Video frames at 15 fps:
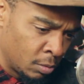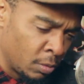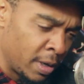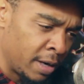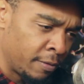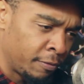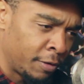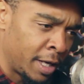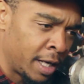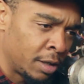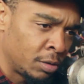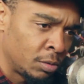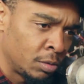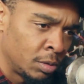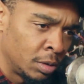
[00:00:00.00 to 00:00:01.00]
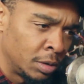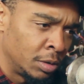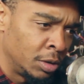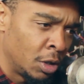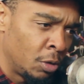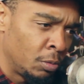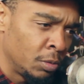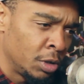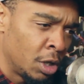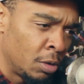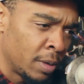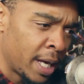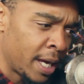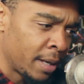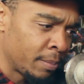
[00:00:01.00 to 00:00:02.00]
Red flannel. No
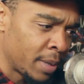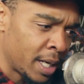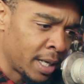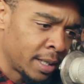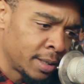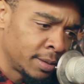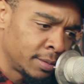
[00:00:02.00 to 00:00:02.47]
gangbang.